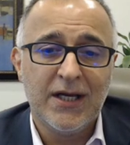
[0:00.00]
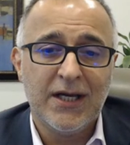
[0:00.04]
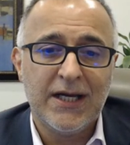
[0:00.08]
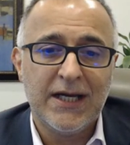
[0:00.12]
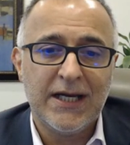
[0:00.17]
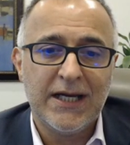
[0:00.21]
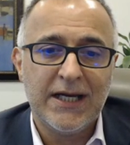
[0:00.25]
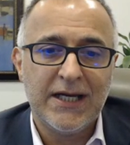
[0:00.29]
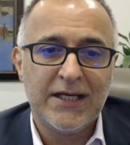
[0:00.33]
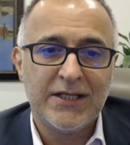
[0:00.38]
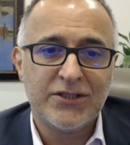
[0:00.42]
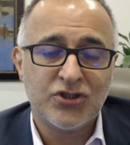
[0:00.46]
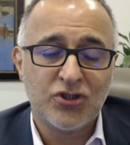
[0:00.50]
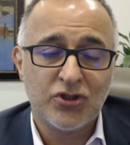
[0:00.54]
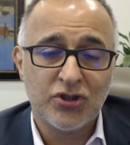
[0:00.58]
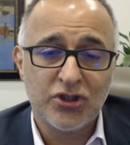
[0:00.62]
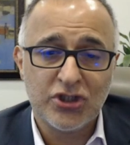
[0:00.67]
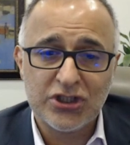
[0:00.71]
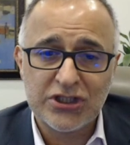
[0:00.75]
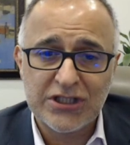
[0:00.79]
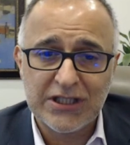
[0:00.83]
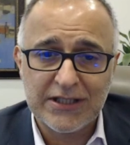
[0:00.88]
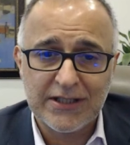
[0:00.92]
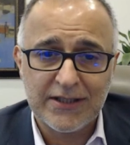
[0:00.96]
So
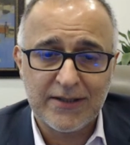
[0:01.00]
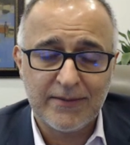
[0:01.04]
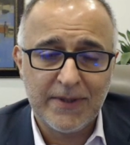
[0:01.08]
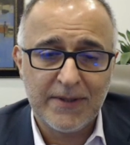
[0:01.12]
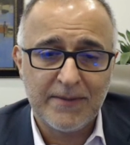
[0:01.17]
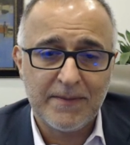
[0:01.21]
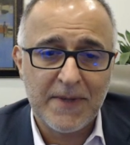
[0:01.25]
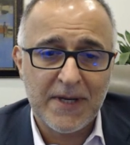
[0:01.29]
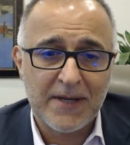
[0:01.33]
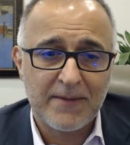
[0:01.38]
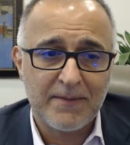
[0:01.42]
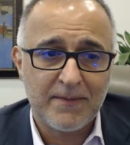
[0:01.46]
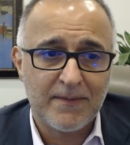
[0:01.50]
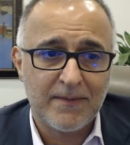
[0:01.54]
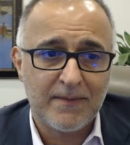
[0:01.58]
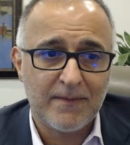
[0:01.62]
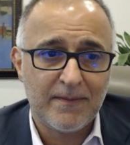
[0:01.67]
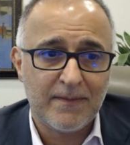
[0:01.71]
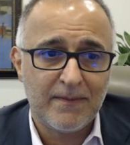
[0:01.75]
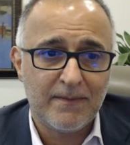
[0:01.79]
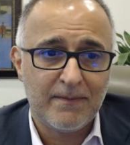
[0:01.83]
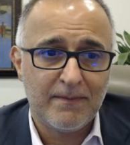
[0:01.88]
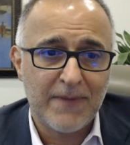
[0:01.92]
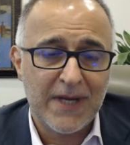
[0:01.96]
just a little bit about
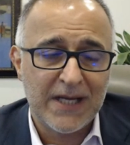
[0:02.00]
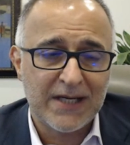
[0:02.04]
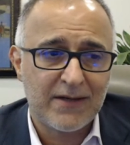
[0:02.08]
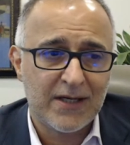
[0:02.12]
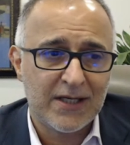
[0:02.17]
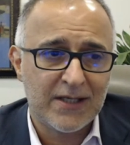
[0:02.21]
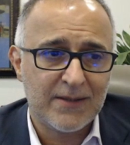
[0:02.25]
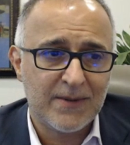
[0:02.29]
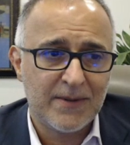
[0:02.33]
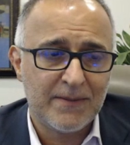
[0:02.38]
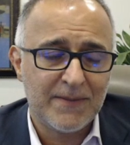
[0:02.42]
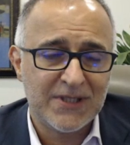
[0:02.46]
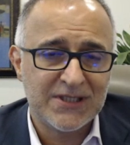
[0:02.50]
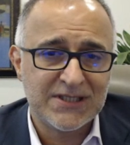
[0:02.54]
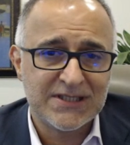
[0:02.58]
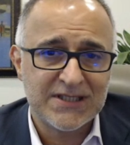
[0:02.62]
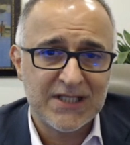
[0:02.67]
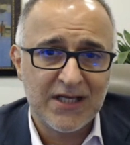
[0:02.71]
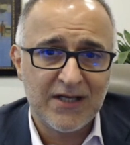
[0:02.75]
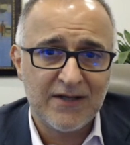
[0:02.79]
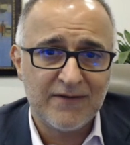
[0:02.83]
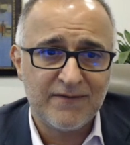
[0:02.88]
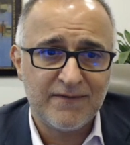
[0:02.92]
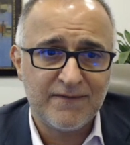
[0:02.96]
background about
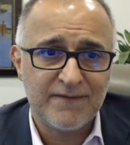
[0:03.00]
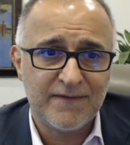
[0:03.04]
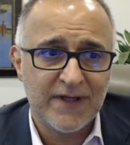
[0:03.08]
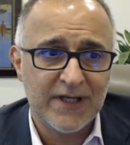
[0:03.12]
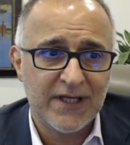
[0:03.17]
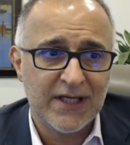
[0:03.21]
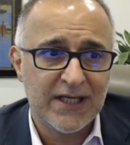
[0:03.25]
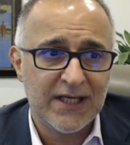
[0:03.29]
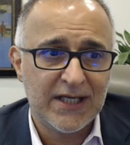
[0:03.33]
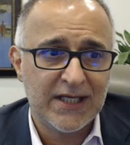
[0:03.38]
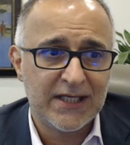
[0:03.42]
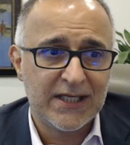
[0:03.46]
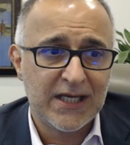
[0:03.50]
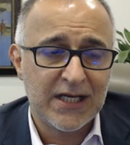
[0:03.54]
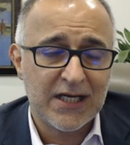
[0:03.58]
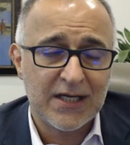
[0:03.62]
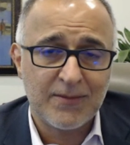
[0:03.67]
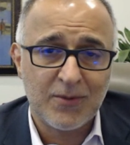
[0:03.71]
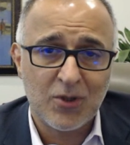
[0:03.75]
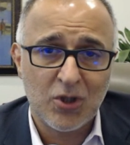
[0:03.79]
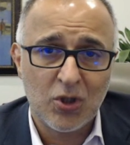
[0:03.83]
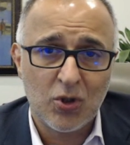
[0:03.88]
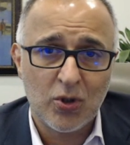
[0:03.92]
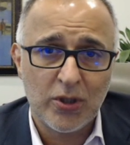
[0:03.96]
myself. Again,
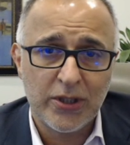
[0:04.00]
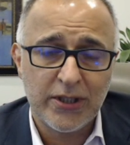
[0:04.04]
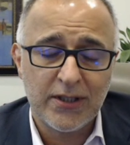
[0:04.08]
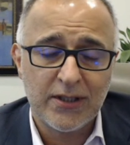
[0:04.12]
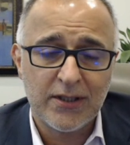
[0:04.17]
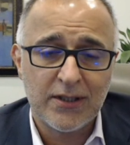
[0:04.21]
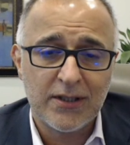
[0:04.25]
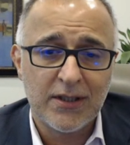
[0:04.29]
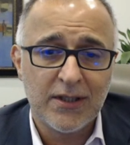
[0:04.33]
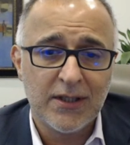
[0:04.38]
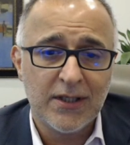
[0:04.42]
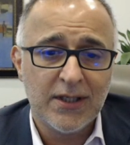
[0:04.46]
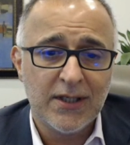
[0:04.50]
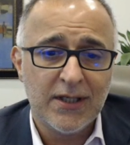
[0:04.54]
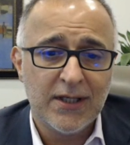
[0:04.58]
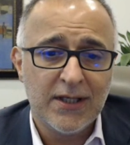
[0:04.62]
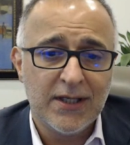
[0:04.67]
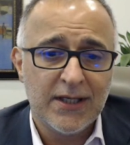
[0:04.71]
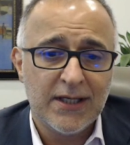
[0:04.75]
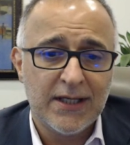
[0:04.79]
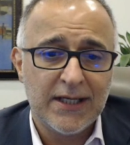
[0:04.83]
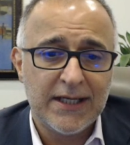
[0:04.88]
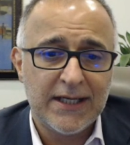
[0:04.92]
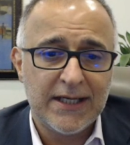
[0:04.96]
I'm a lawyer.
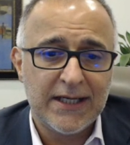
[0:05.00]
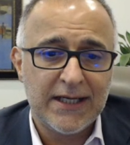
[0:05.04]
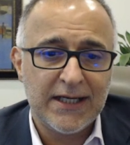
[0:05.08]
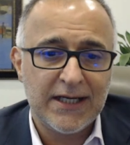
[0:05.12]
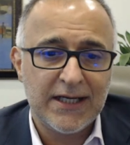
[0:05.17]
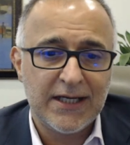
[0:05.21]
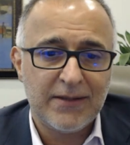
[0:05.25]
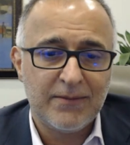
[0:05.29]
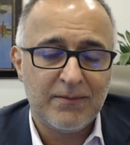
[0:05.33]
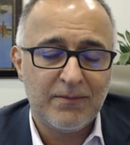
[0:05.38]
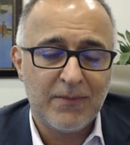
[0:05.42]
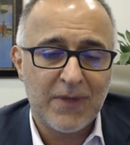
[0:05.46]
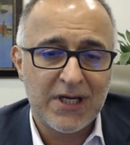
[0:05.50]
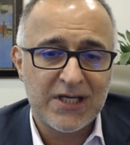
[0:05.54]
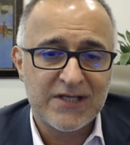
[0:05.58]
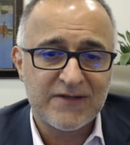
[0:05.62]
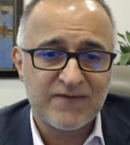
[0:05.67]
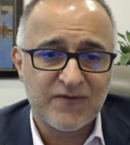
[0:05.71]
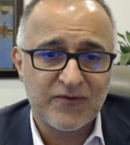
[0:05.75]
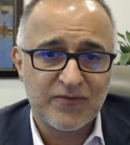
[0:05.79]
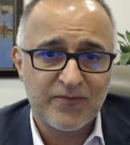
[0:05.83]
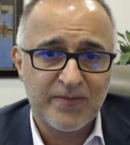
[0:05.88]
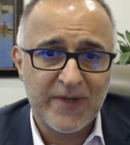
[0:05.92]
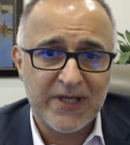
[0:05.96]
I
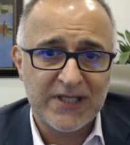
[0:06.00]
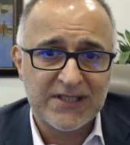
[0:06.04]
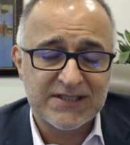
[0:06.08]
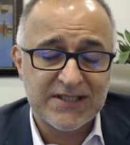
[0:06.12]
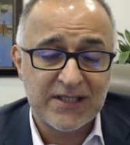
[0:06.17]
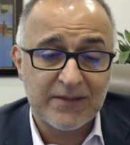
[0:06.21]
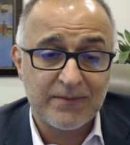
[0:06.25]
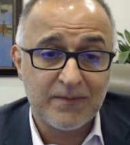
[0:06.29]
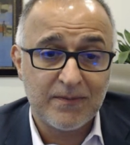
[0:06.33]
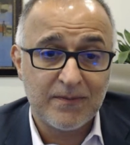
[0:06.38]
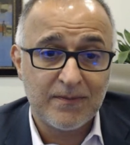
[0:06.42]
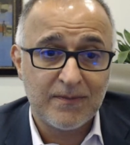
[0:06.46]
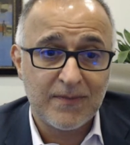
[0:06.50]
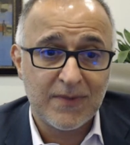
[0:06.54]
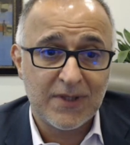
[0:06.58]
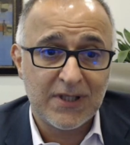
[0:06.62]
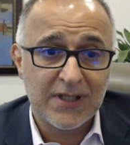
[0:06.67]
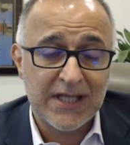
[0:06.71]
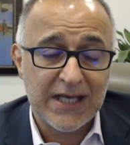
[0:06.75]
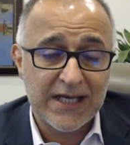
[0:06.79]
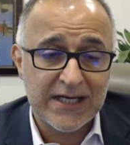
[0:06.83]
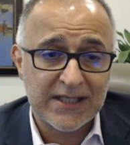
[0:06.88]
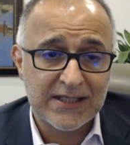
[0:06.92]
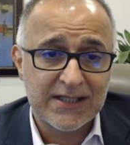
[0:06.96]
spent a
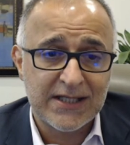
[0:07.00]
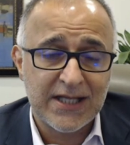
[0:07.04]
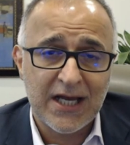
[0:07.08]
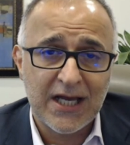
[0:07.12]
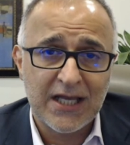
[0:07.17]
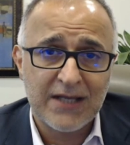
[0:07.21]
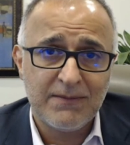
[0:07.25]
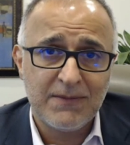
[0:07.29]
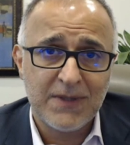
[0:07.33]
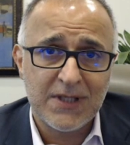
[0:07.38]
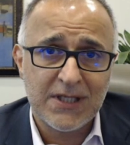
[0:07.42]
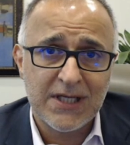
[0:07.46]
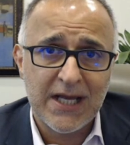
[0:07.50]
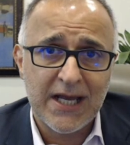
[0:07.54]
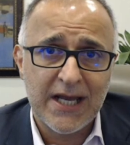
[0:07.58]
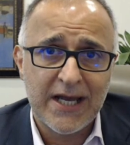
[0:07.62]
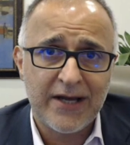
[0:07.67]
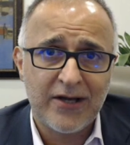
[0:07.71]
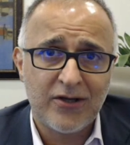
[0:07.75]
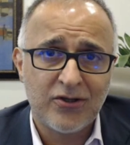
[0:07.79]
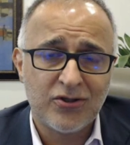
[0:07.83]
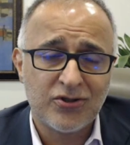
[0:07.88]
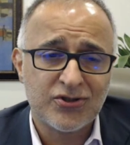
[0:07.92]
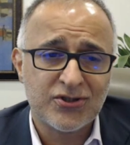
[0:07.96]
lot of time
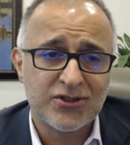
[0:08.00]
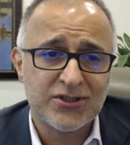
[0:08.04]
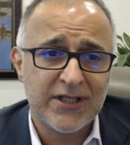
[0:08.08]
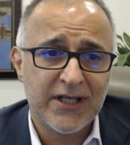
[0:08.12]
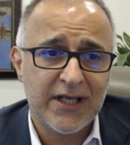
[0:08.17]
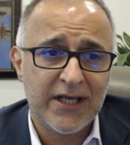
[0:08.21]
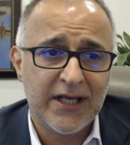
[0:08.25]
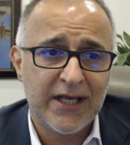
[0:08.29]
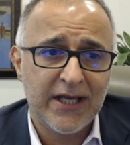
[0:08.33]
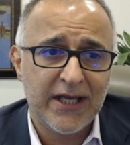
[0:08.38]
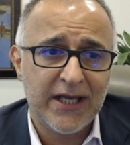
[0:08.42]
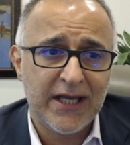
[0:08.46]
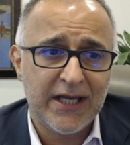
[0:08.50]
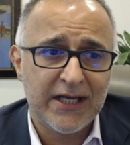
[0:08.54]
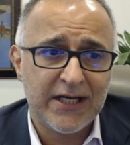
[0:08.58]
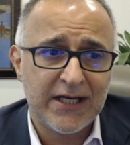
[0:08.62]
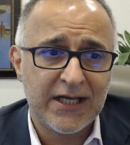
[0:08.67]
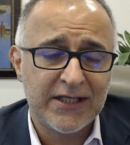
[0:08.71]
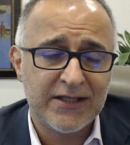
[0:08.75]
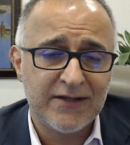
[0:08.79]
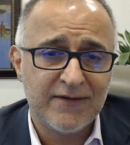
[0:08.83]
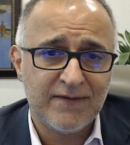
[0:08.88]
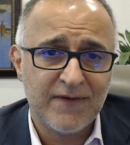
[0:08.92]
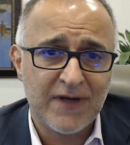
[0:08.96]
in-house, and
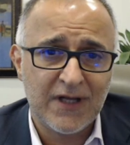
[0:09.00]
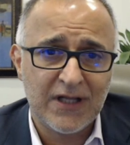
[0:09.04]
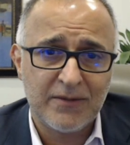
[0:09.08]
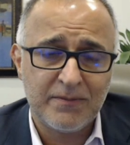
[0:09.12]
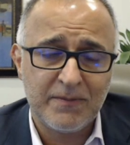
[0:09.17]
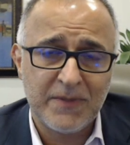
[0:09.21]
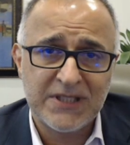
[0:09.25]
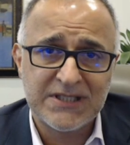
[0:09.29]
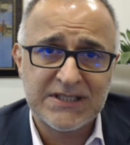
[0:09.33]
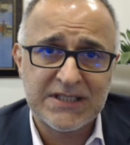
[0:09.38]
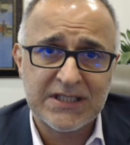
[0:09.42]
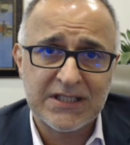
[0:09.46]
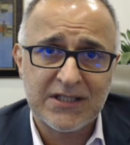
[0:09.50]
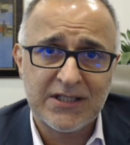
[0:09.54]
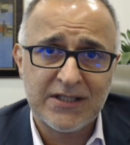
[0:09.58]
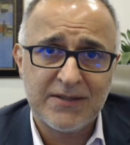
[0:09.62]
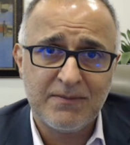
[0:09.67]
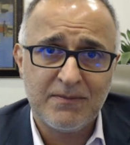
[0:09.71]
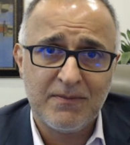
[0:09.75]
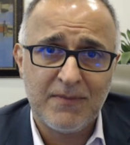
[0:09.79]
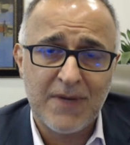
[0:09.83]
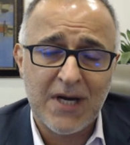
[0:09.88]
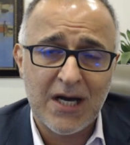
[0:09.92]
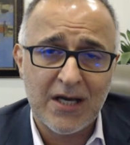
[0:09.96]
I developed basically
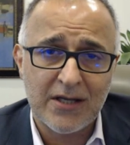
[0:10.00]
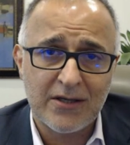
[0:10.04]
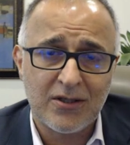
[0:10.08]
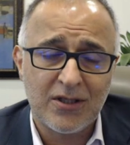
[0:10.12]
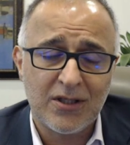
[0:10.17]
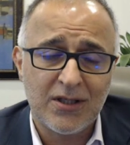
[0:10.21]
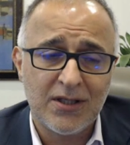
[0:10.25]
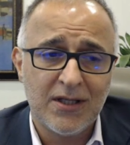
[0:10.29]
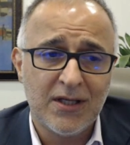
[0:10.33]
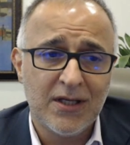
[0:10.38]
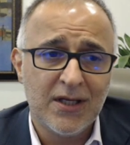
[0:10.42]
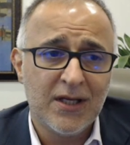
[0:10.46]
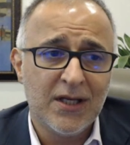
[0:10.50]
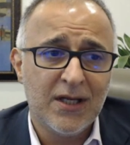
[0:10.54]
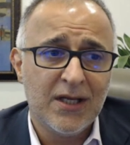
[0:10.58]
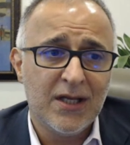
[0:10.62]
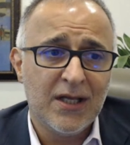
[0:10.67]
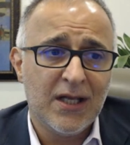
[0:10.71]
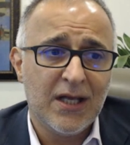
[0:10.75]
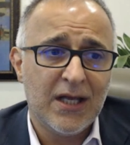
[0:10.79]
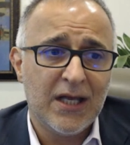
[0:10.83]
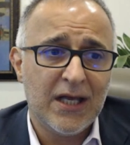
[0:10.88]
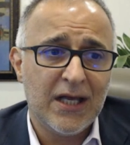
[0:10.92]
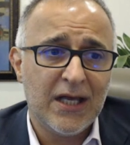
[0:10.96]
model
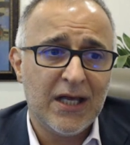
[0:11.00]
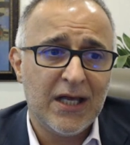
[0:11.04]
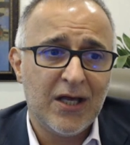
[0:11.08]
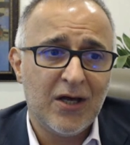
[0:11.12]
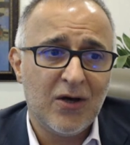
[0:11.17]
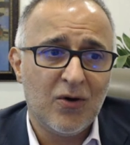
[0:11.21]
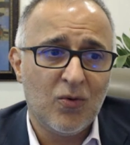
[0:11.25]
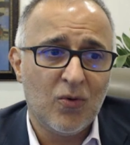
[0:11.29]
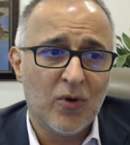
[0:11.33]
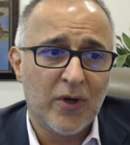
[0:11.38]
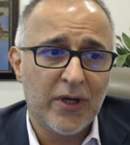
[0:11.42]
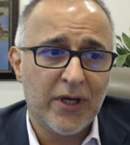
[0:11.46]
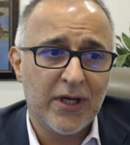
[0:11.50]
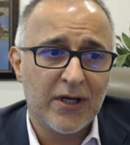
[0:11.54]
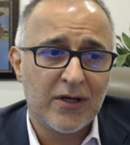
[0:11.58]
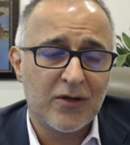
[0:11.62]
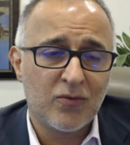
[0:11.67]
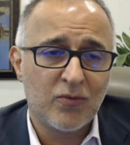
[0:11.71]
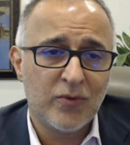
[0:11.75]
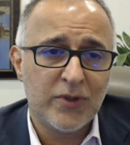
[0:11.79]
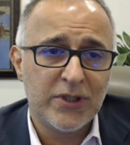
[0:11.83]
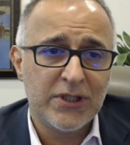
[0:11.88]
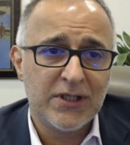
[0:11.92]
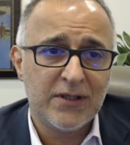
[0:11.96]
where
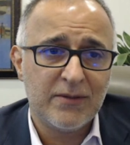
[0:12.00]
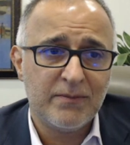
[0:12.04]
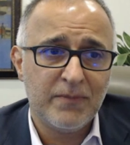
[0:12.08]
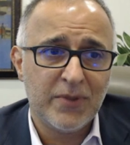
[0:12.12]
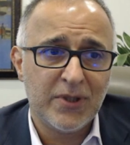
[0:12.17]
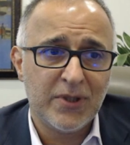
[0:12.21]
we can